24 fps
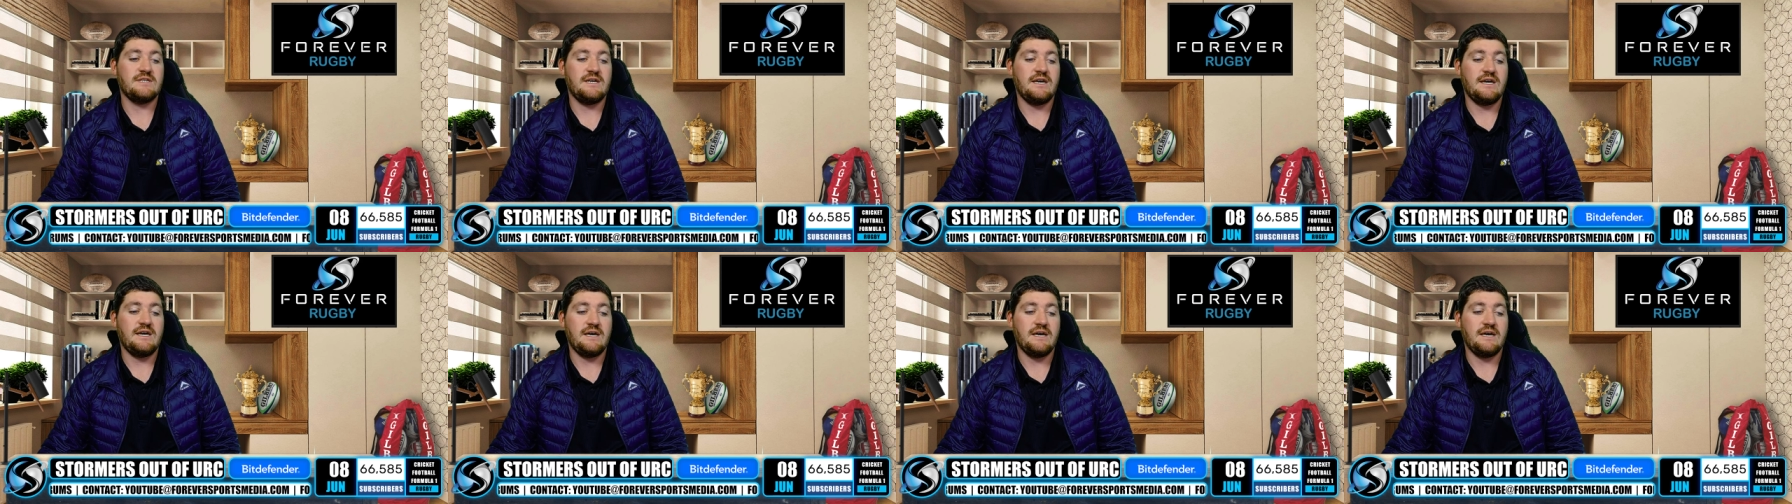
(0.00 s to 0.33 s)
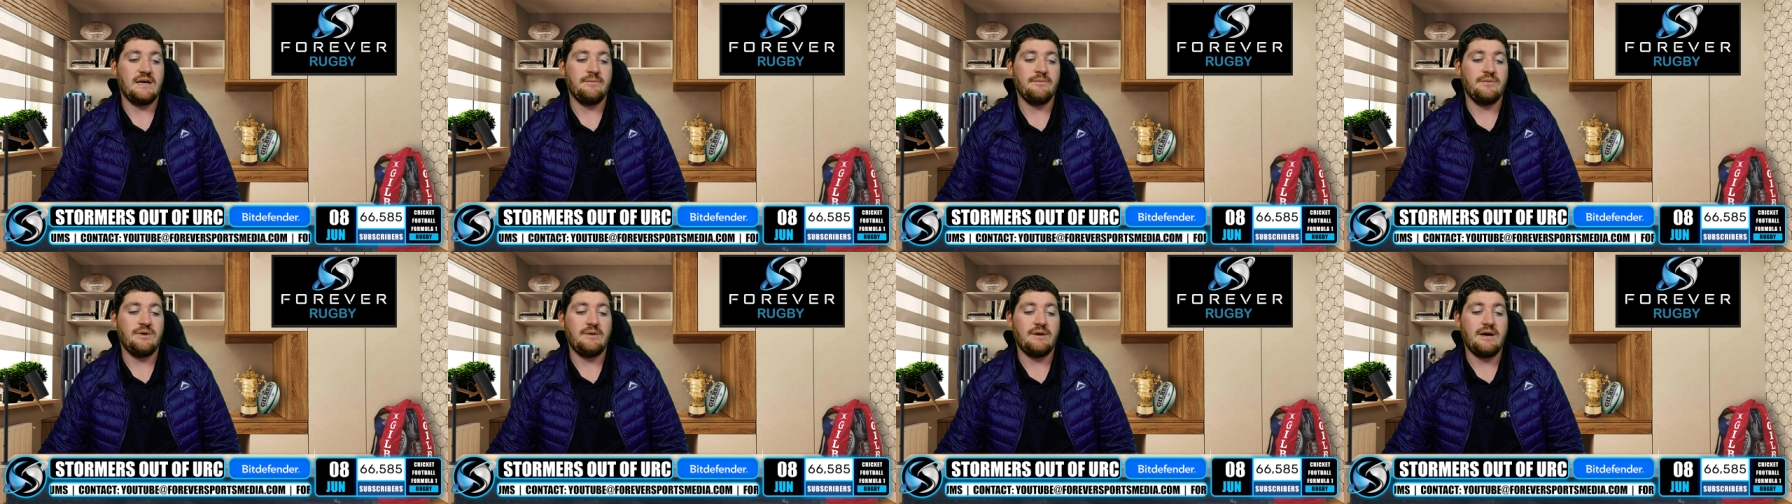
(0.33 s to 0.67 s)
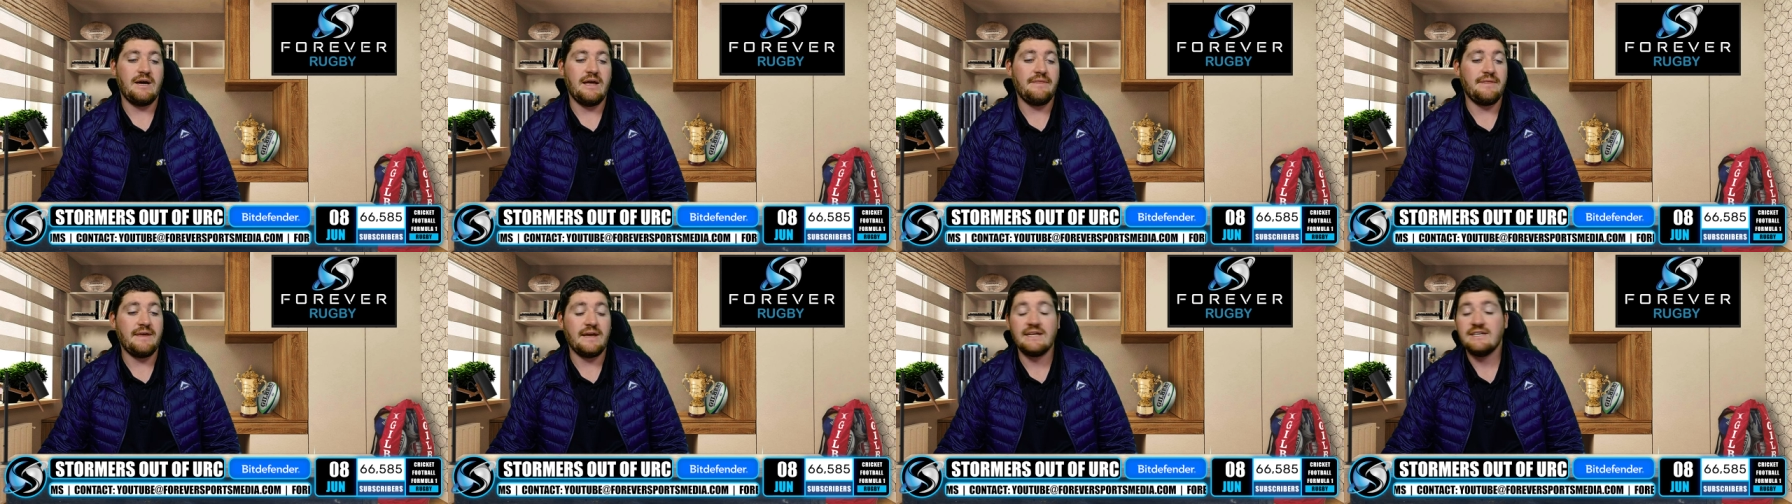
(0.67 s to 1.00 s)
Um,
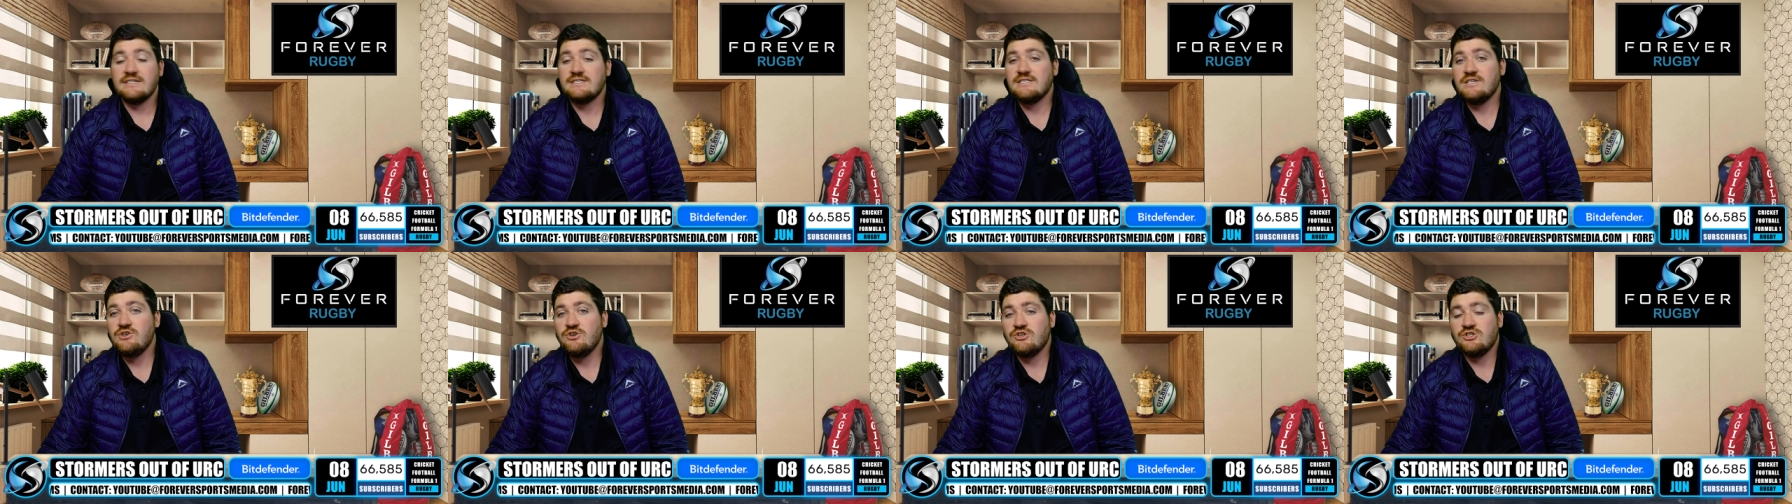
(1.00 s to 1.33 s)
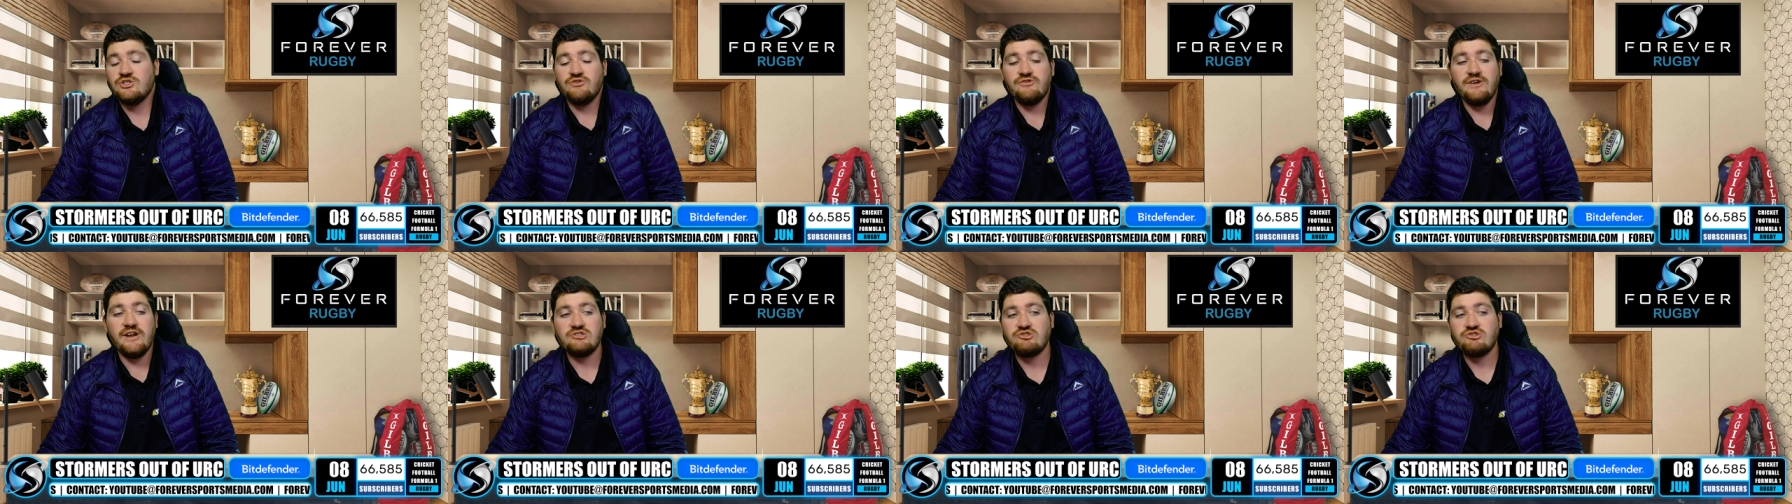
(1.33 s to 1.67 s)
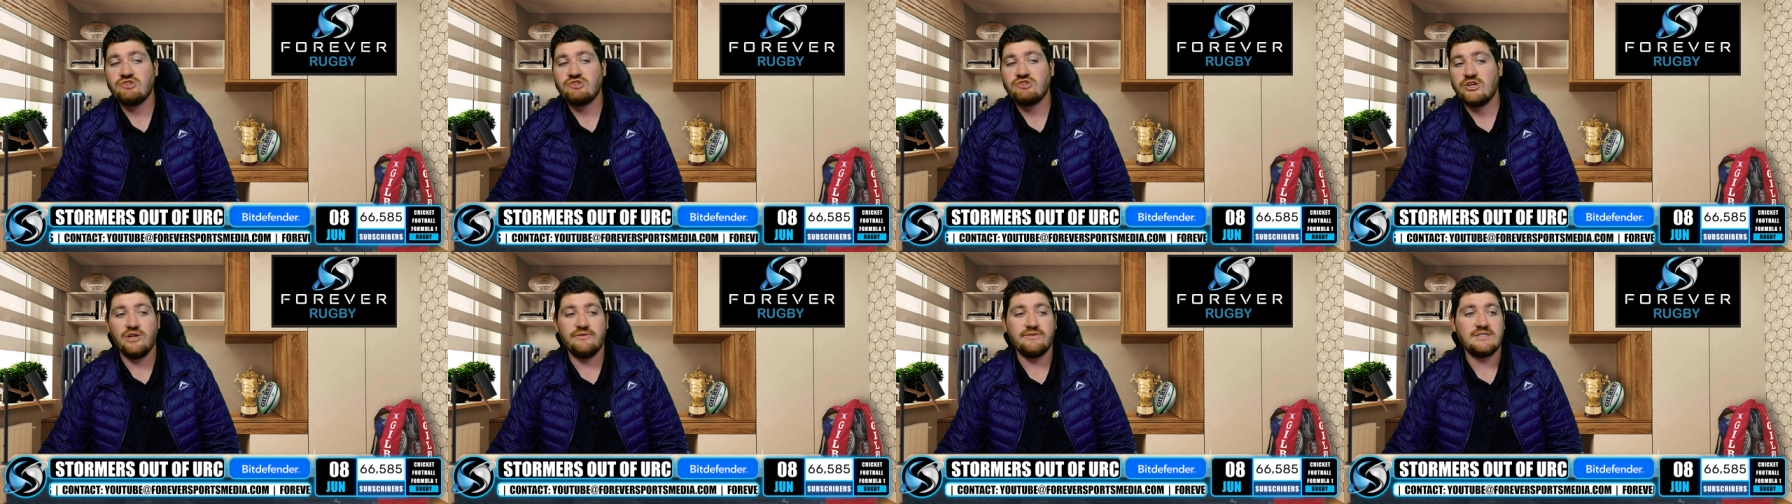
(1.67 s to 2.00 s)
they continue to really
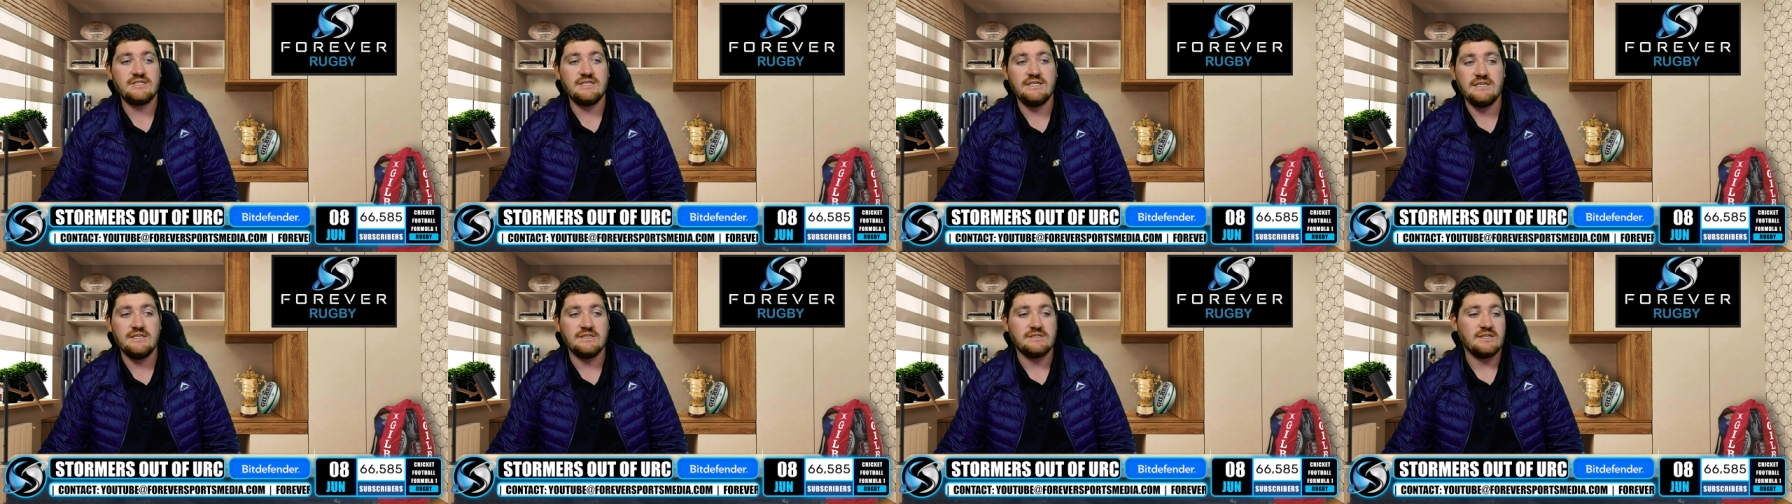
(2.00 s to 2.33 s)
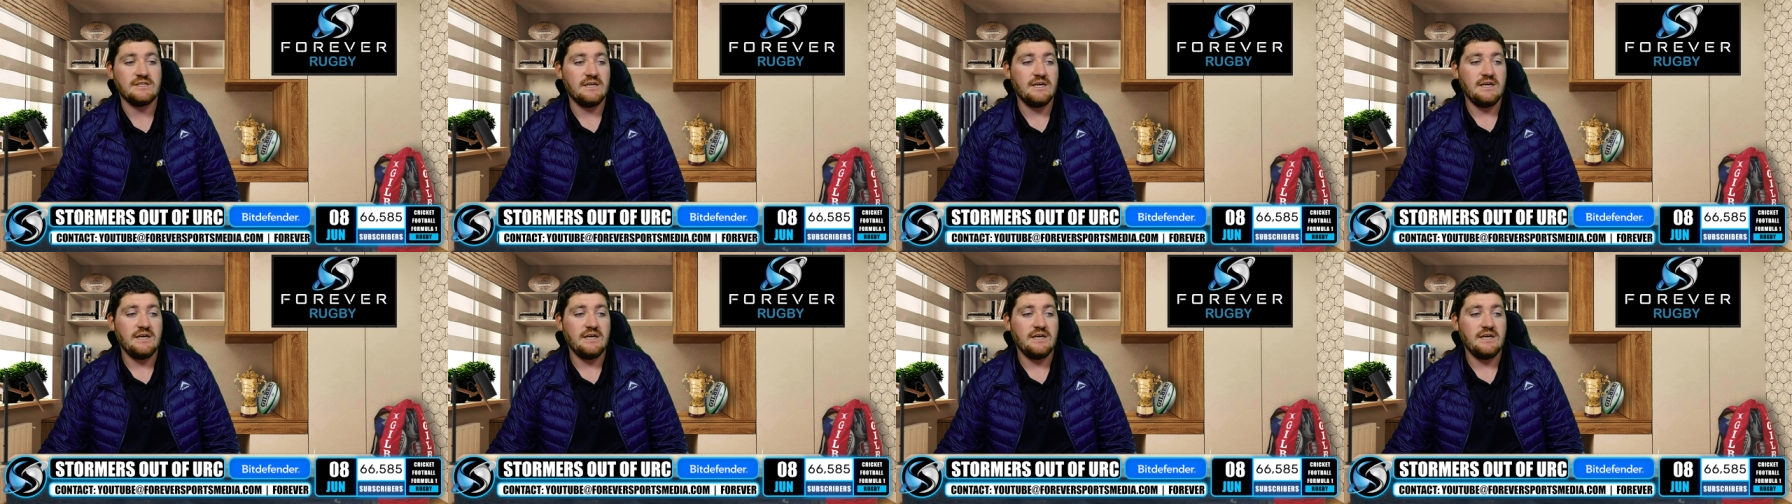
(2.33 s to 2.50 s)
struggle overseas.